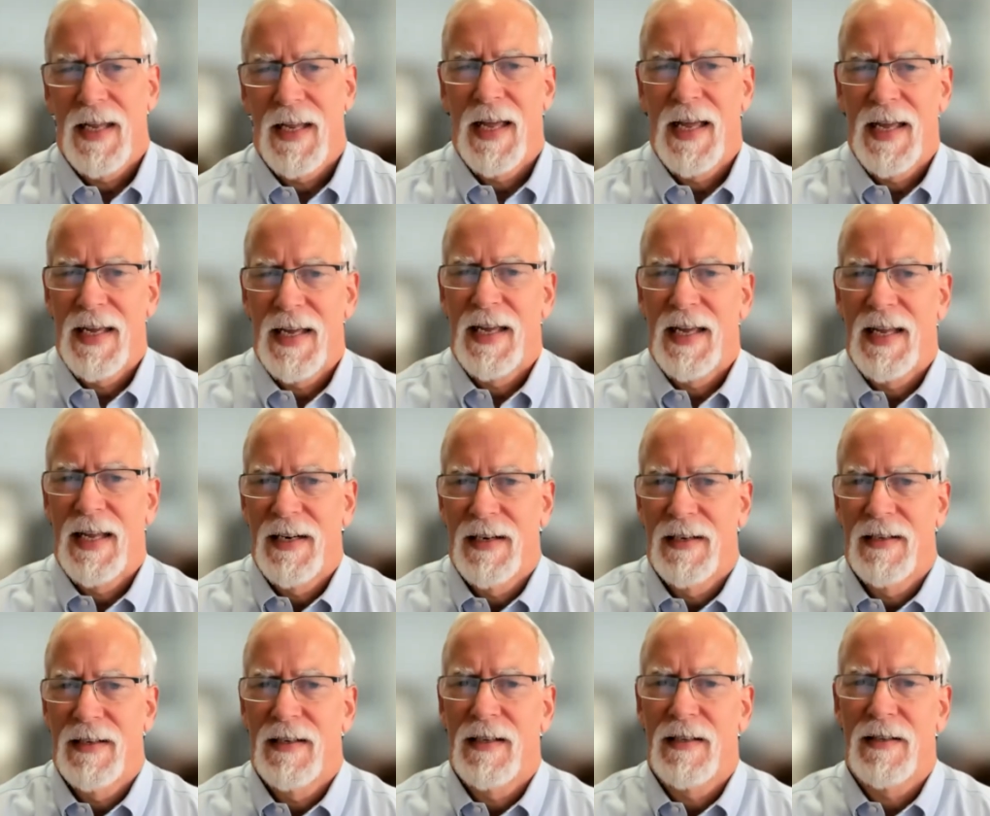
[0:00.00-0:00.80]

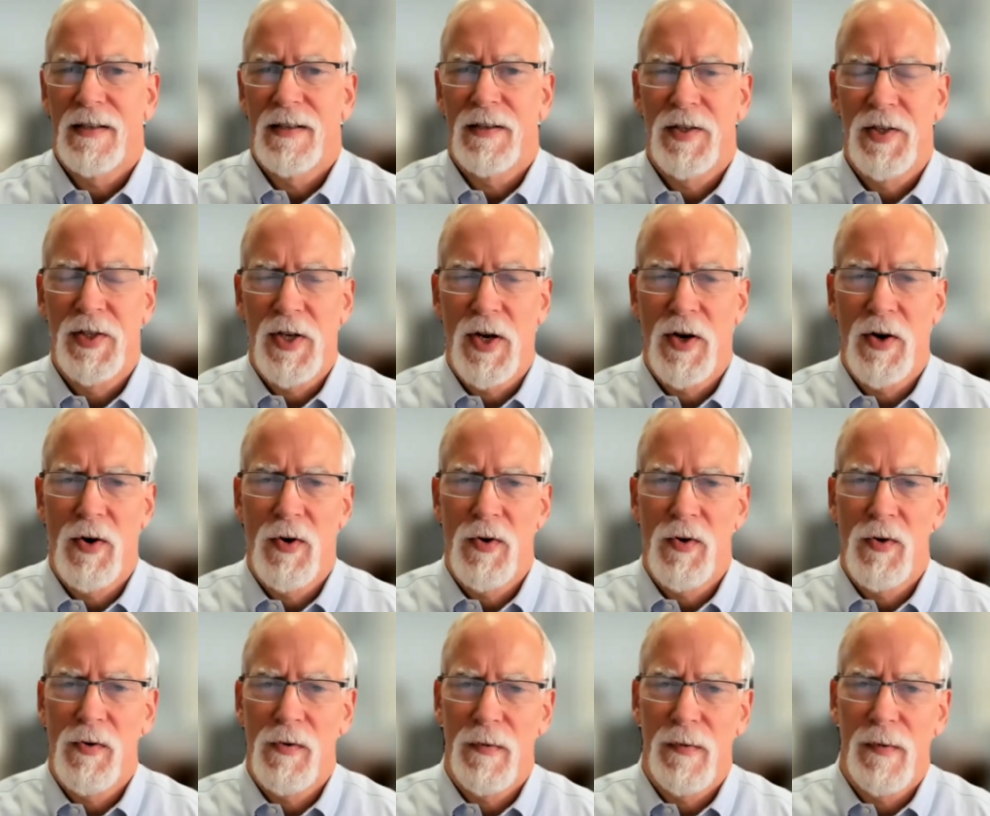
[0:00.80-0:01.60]
And
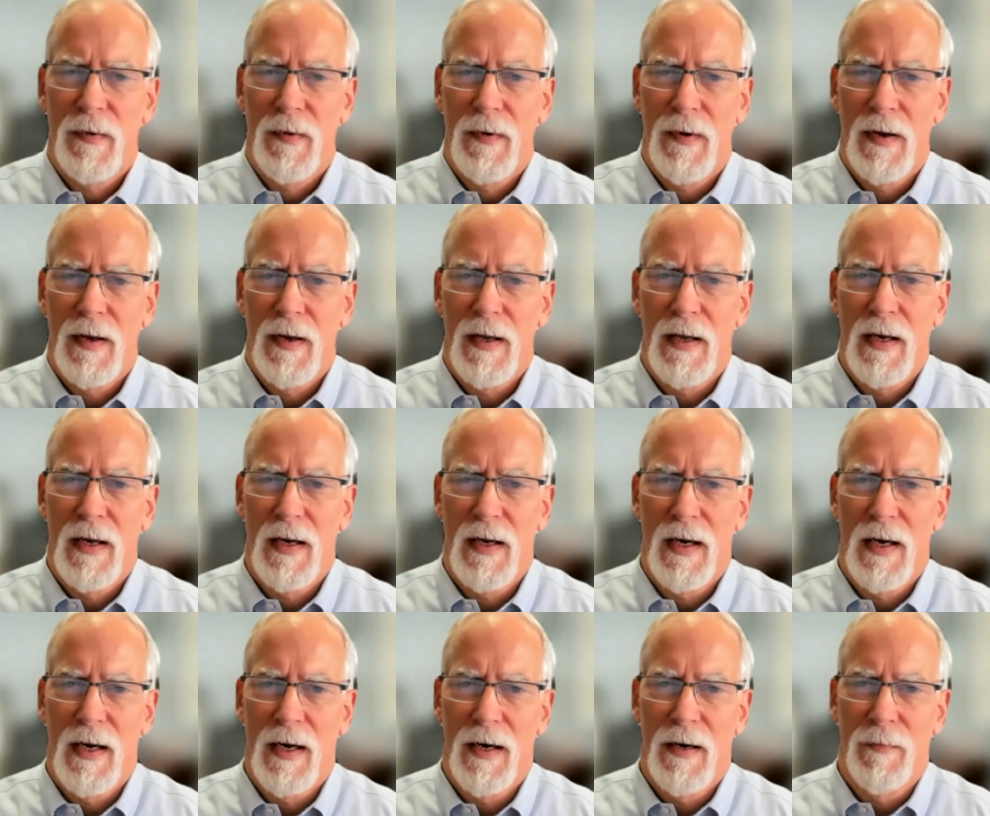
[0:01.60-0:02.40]
so,
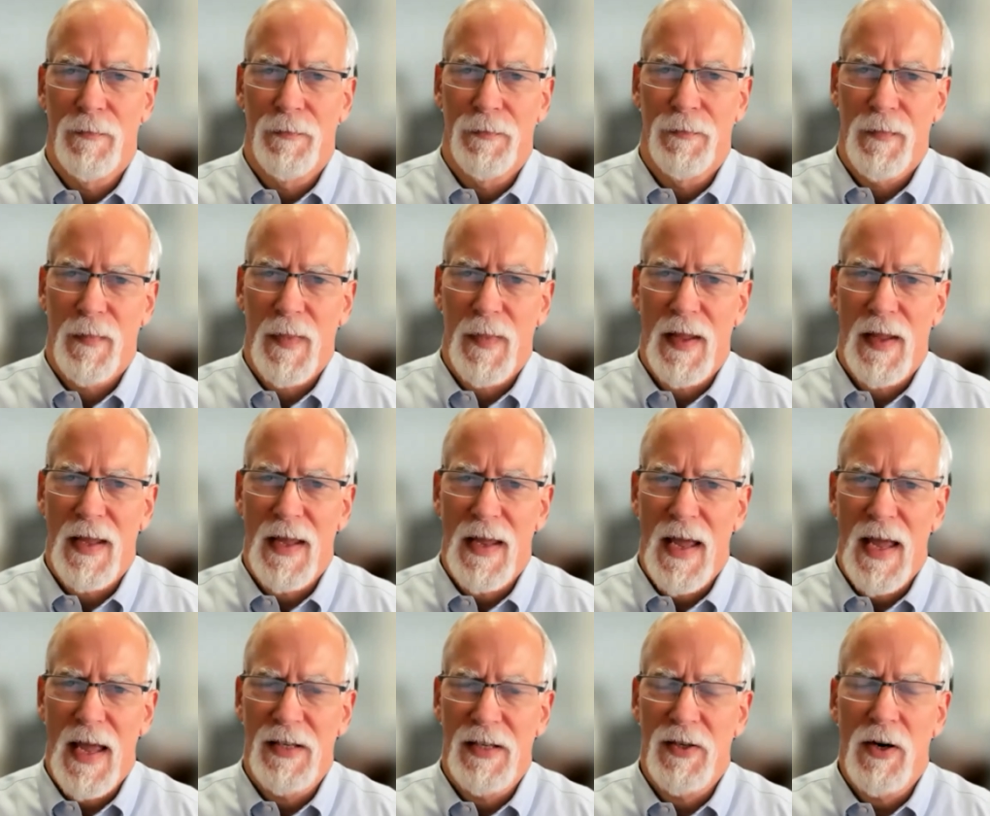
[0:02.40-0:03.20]
um,
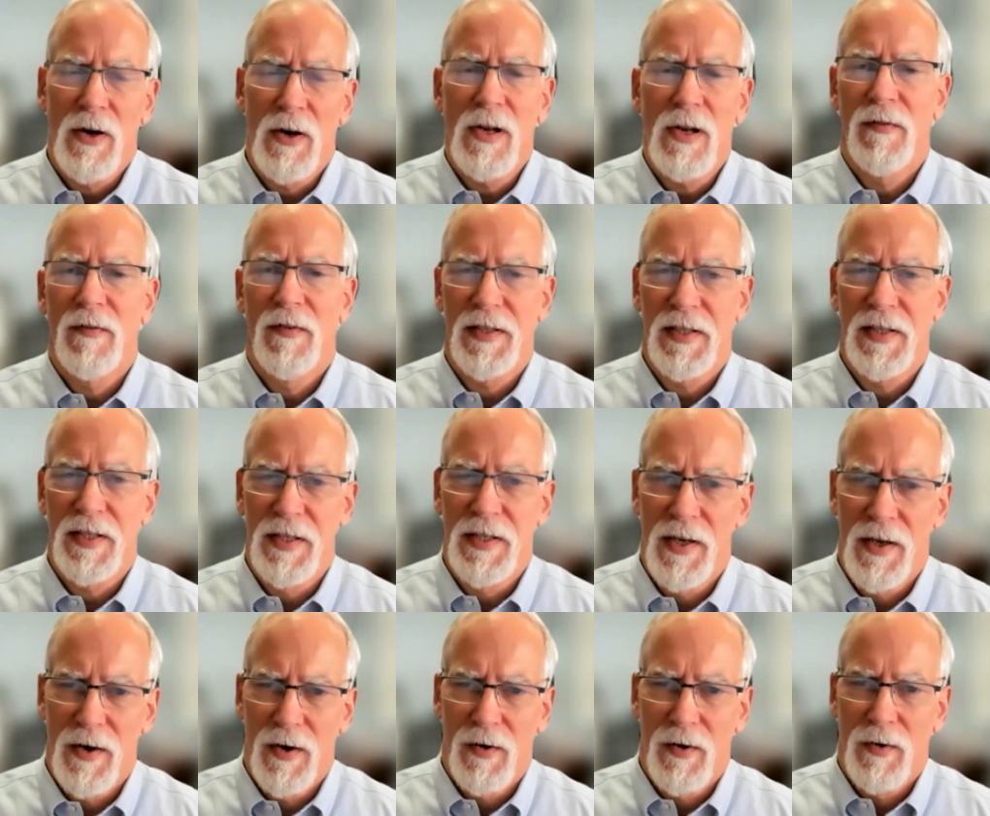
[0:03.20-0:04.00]
as all of us
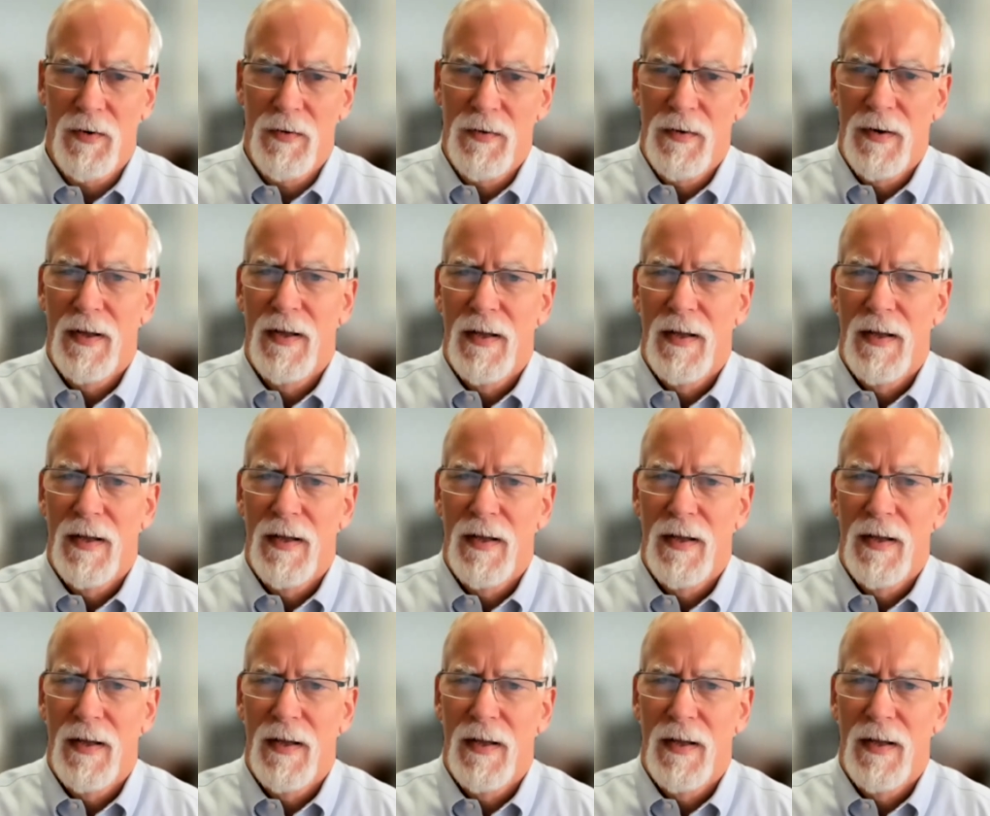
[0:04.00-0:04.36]
know,